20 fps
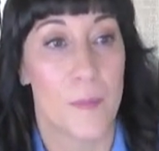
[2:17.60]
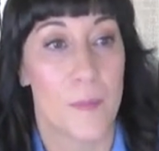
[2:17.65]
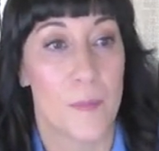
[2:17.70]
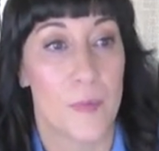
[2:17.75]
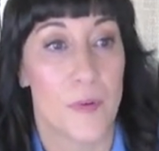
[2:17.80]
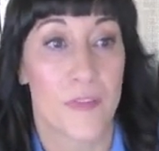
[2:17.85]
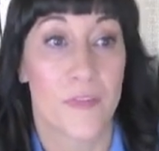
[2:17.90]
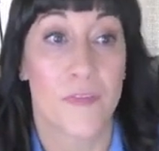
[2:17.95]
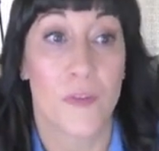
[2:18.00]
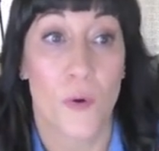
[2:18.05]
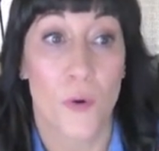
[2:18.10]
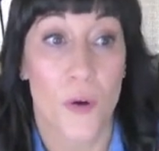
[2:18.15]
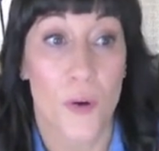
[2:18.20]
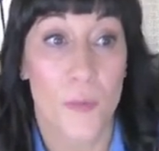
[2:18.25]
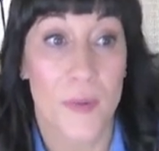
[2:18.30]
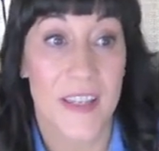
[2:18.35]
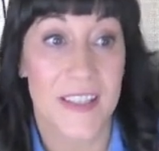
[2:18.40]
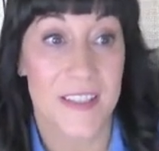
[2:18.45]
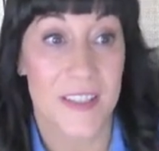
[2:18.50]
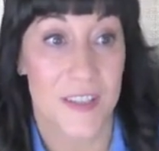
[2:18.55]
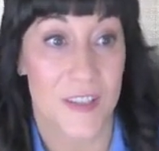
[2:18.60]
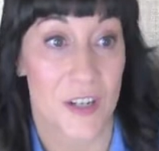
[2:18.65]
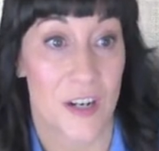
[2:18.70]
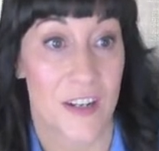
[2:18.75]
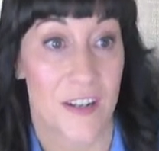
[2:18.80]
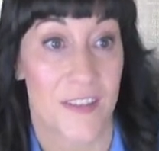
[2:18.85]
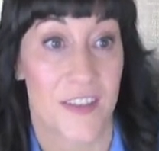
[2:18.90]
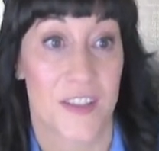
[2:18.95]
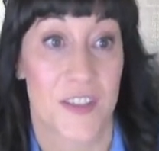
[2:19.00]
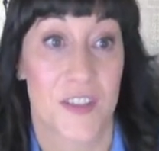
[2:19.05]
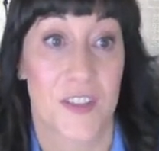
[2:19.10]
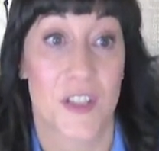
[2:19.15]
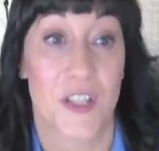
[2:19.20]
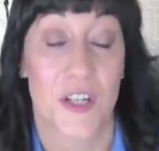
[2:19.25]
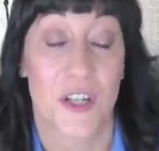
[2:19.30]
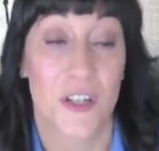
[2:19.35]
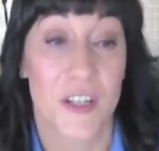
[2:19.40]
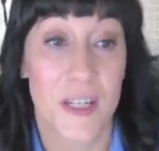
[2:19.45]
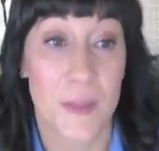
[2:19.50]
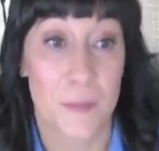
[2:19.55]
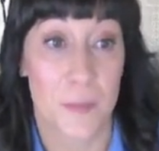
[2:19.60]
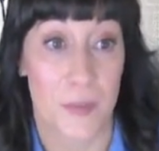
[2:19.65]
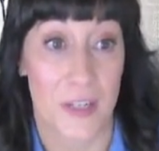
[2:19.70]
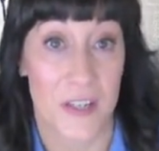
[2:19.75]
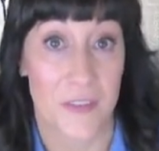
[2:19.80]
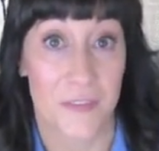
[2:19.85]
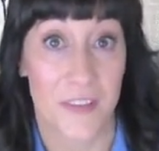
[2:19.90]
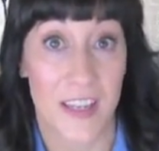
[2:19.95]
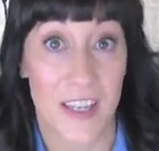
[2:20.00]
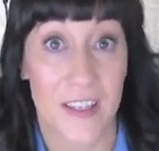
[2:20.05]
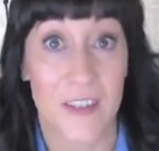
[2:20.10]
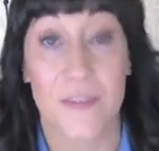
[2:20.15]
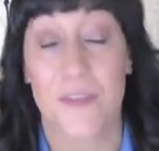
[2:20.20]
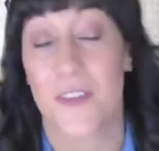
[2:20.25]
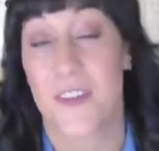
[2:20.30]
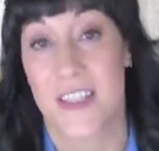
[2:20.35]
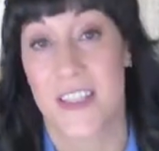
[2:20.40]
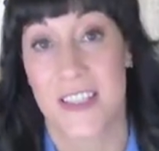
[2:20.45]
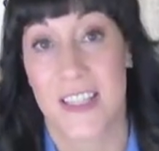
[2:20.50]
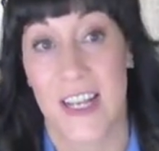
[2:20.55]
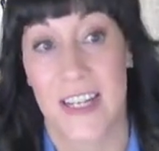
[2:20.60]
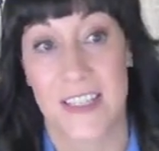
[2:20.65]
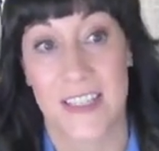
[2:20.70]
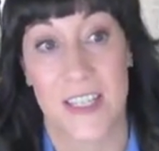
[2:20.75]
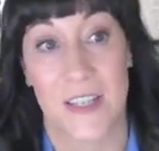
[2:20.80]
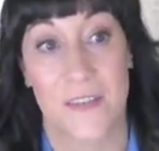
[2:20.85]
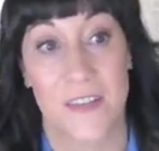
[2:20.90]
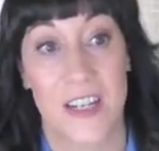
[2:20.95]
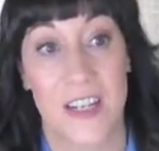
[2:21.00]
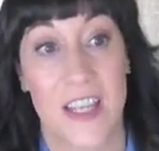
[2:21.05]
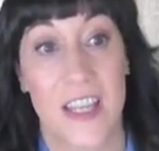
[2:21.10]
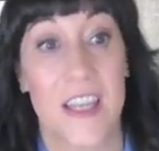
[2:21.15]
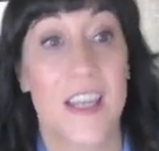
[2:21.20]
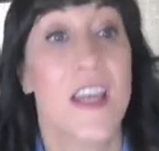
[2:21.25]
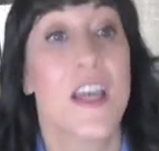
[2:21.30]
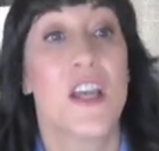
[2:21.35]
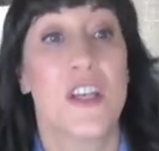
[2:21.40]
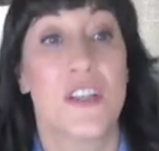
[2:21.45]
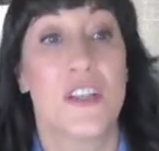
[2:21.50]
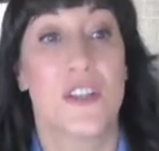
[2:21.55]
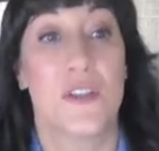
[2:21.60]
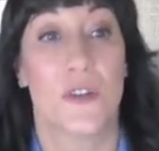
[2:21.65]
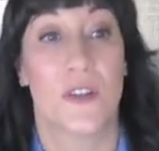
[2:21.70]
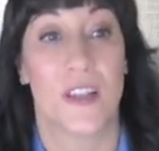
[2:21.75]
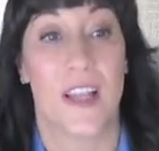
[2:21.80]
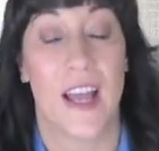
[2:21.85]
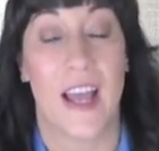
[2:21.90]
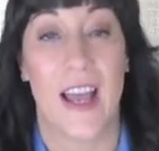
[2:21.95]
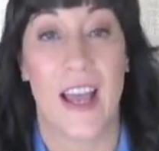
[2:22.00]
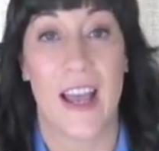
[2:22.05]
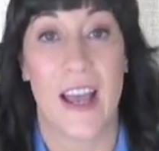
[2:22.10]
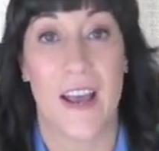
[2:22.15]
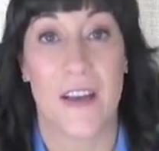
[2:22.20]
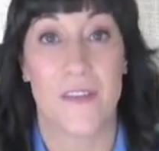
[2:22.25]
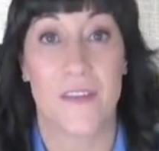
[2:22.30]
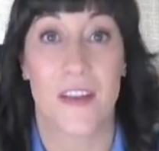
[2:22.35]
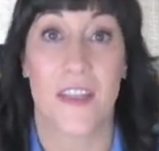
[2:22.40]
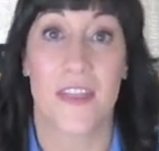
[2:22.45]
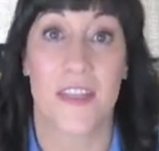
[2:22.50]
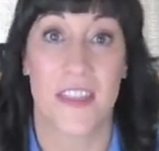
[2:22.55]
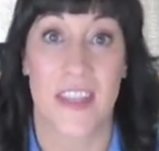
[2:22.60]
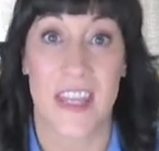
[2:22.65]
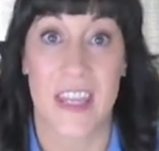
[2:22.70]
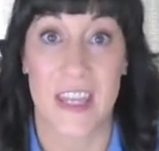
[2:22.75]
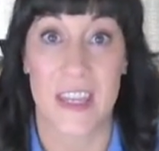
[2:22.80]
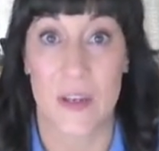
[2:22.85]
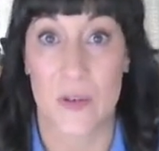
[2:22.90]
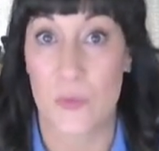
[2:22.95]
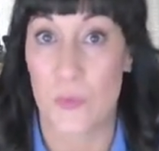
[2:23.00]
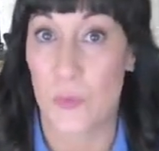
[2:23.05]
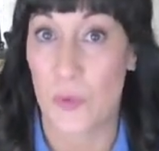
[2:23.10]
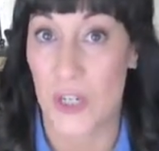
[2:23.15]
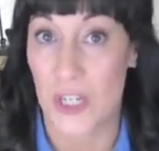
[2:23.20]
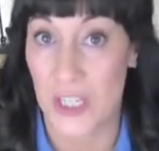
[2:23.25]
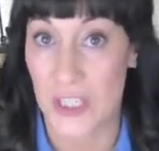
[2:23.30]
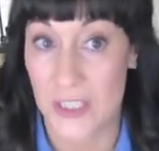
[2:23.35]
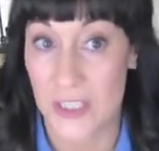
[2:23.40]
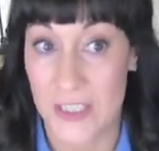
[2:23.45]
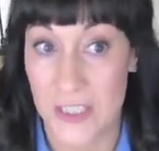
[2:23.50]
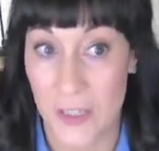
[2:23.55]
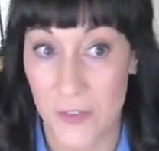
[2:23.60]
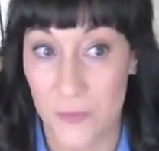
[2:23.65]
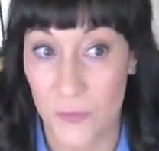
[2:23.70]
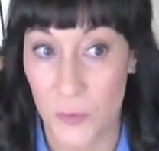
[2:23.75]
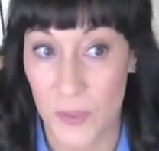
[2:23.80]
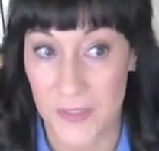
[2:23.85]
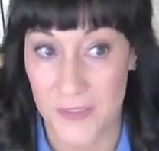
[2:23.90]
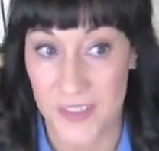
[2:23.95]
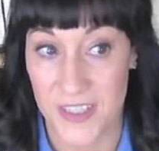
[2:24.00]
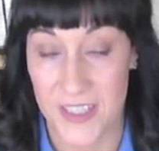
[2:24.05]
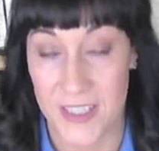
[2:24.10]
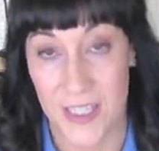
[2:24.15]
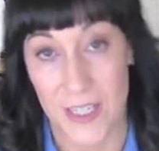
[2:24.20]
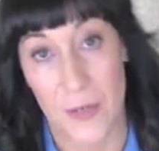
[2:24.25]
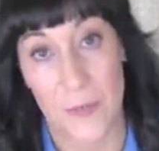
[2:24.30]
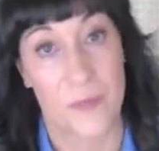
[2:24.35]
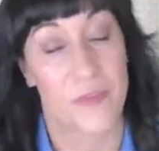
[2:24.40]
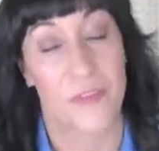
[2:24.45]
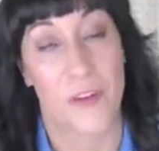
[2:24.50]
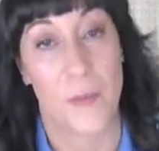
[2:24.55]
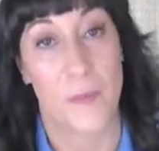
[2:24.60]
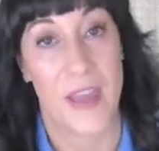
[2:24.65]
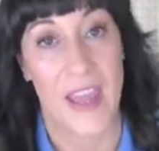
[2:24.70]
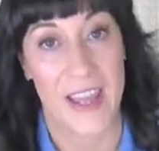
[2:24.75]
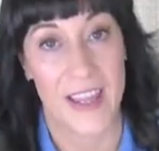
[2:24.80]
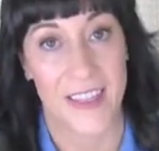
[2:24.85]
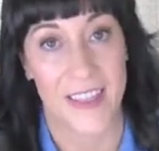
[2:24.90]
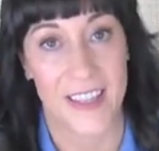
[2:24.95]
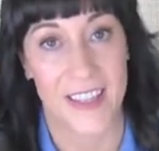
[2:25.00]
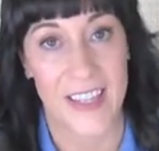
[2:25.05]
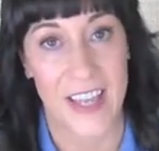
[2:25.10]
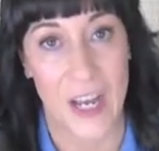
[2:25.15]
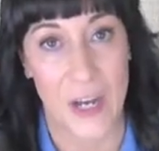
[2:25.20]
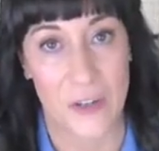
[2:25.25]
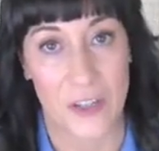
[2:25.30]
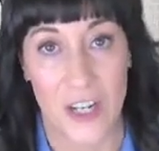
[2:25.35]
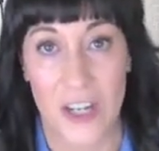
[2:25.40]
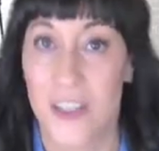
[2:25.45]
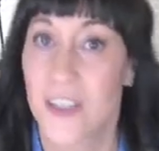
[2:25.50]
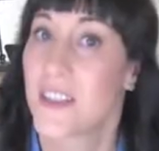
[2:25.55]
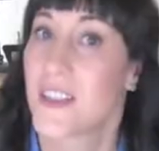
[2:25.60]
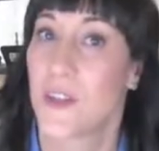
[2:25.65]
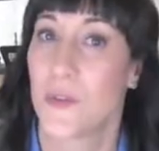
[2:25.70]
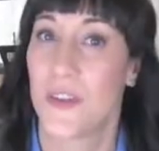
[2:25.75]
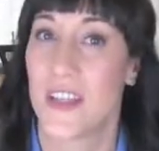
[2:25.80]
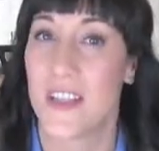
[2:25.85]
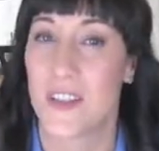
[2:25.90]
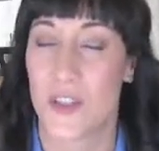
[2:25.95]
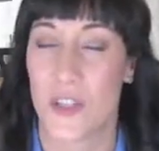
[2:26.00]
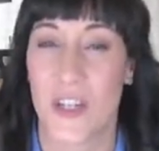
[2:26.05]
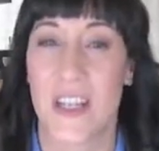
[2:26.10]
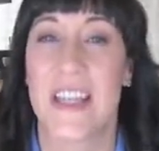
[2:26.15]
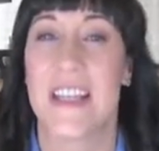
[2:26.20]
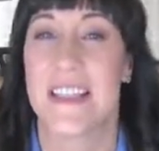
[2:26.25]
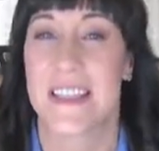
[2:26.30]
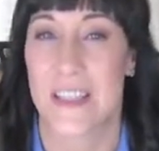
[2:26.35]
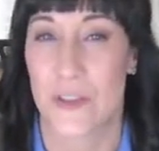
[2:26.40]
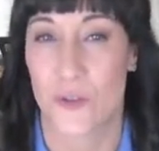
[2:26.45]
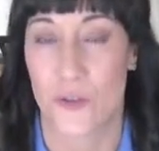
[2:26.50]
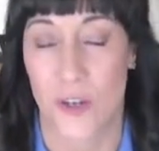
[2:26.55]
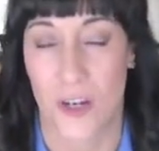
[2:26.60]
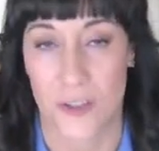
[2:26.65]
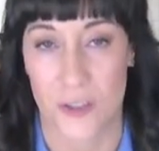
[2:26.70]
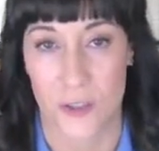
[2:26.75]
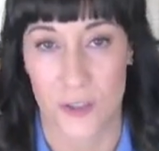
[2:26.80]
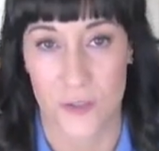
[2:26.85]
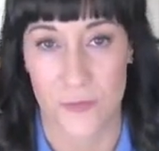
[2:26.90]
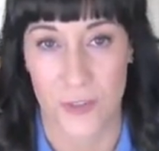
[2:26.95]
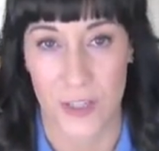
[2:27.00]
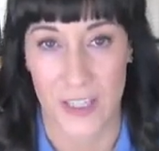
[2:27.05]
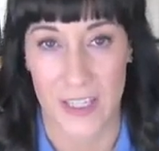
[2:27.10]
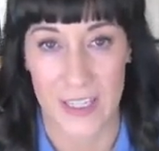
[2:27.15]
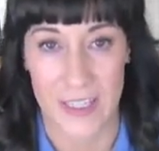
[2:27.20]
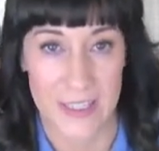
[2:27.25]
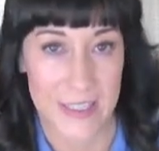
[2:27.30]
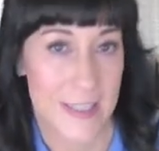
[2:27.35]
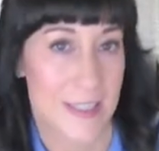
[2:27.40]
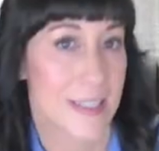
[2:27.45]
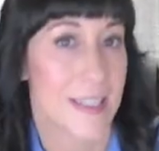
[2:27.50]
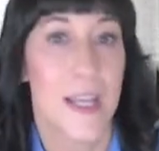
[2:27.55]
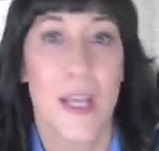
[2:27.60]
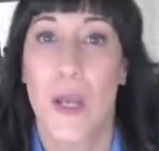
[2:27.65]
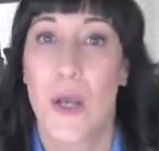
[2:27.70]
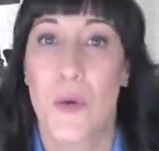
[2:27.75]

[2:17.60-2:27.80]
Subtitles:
Before we get started, the security briefing for this activity, you'll have the words of wisdom from Hank the Cowdog. So these are his instructions for kids,